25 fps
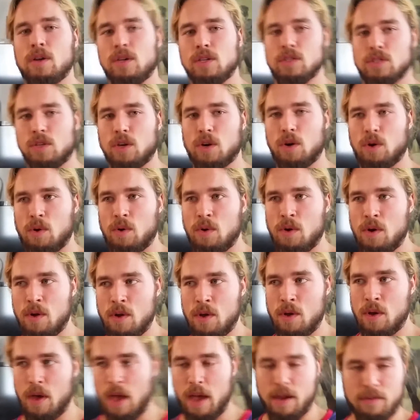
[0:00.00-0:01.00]
So
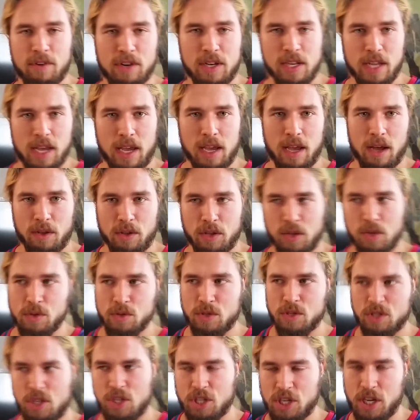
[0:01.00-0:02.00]
every day, I'll
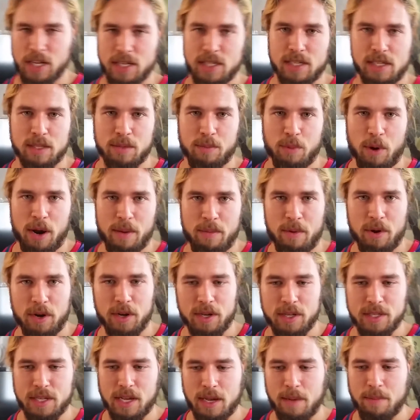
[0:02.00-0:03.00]
use chest as a
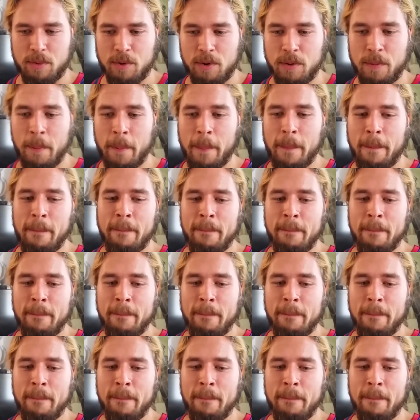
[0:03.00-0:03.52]
primary example.